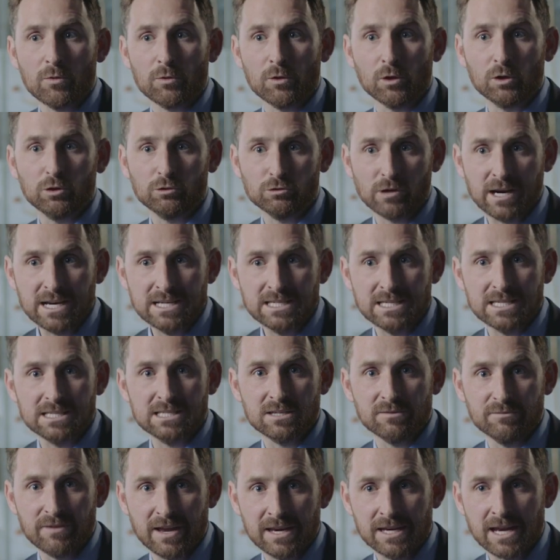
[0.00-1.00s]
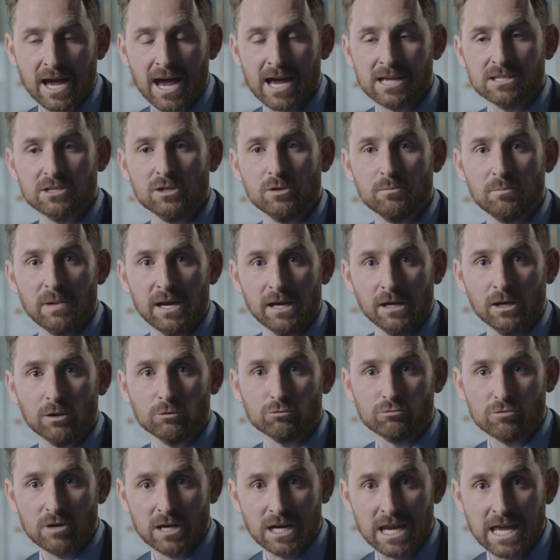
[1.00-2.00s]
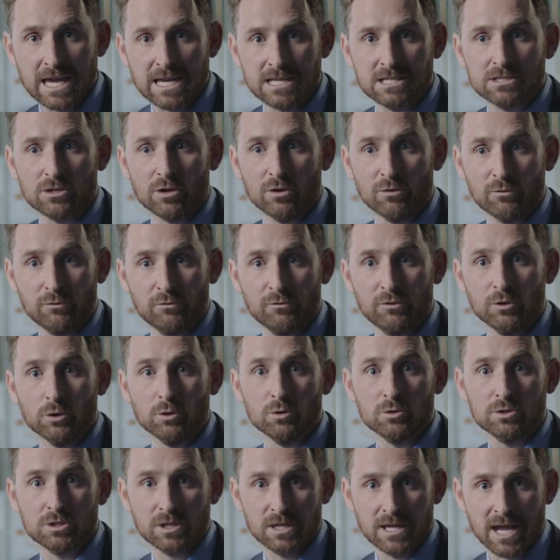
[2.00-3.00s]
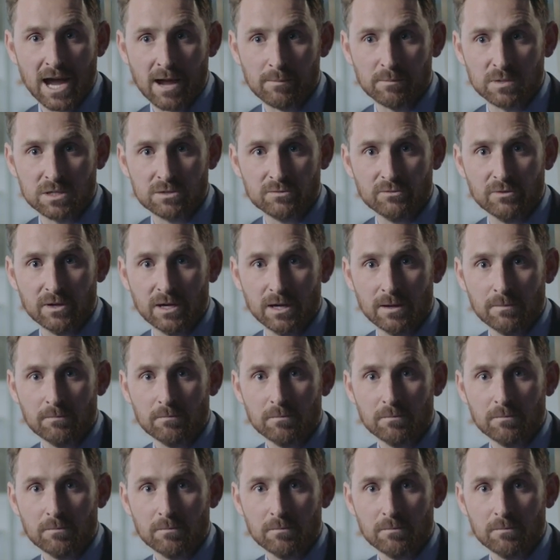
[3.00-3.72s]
the greatest event hazard being a release of fuel to the atmosphere.